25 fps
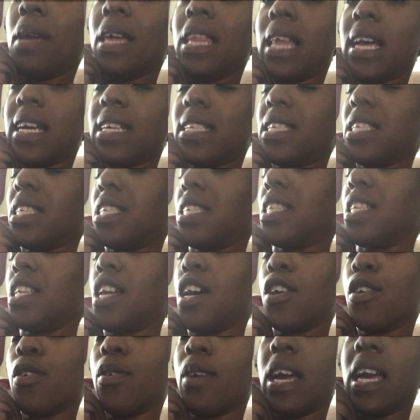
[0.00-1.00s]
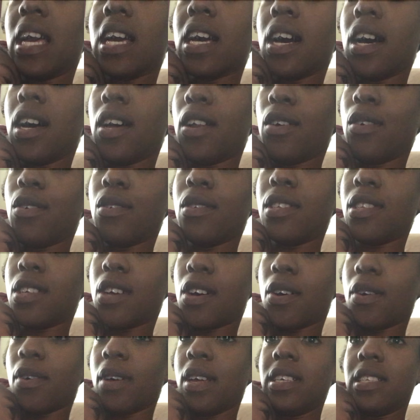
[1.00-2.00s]
he likes to snuggle and cuddle,
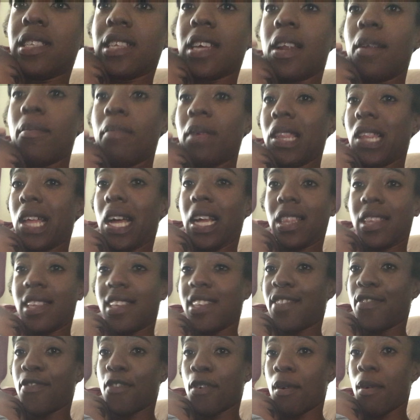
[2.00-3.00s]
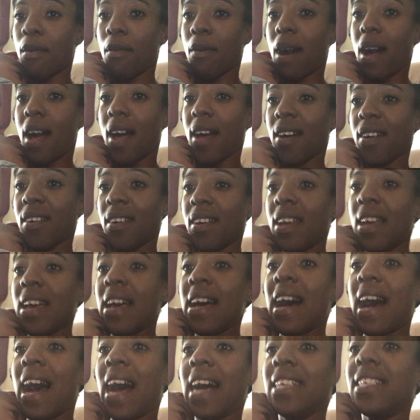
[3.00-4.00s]
so he's gonna be like this for a while.
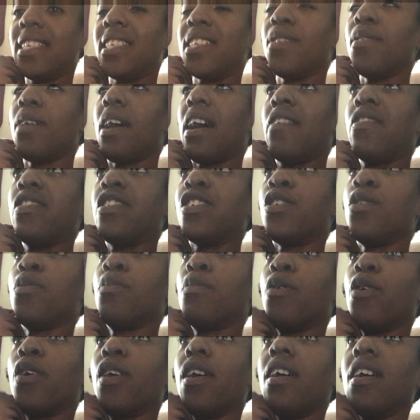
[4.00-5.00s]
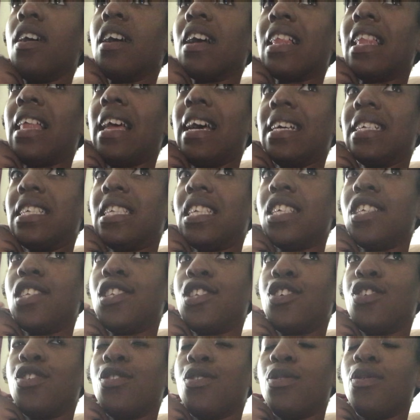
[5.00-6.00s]
I still have two more classes
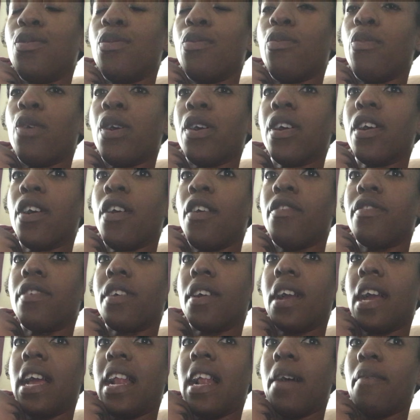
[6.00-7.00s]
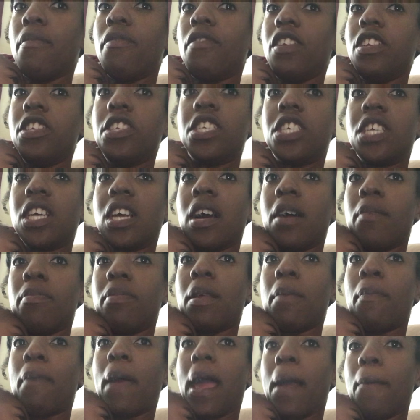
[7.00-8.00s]
to work over, and I'm finishing
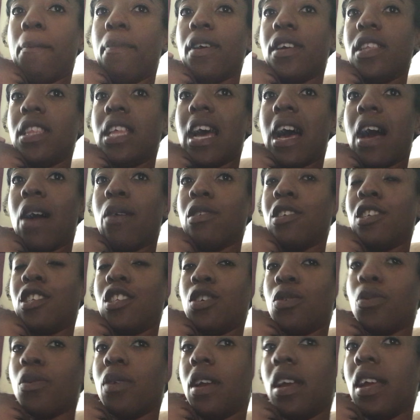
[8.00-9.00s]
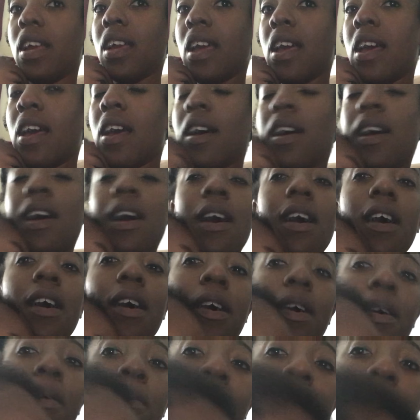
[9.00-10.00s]
up the paper that I was doing.
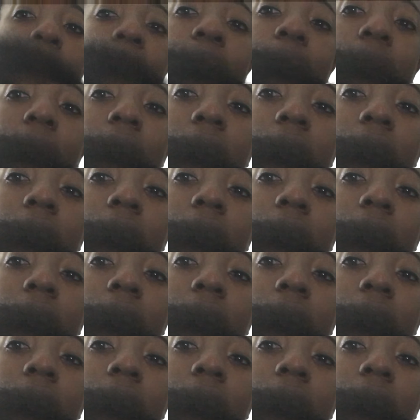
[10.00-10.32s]
Um,